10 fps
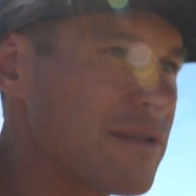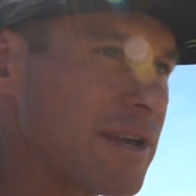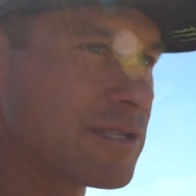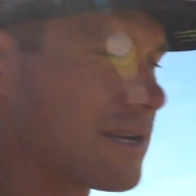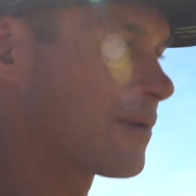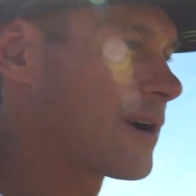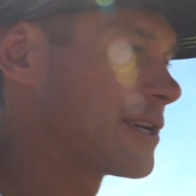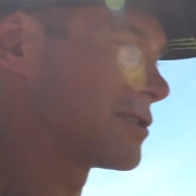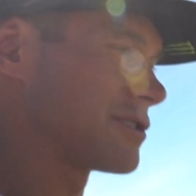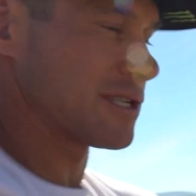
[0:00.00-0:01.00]
this,
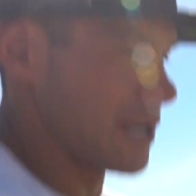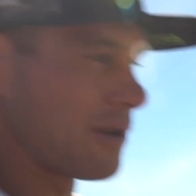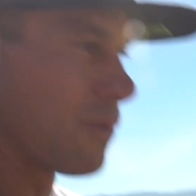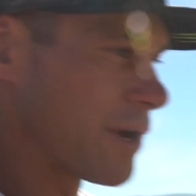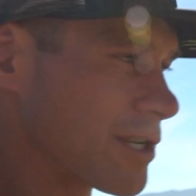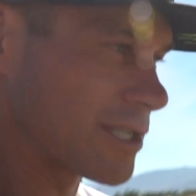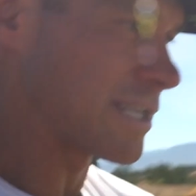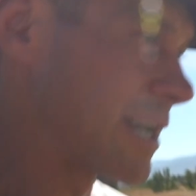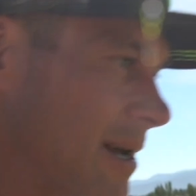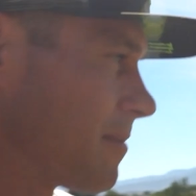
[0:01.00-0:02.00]
otherwise you're just getting wheel
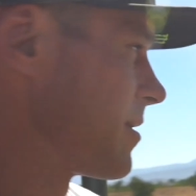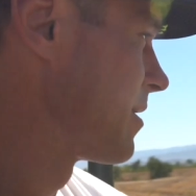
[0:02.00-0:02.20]
slip.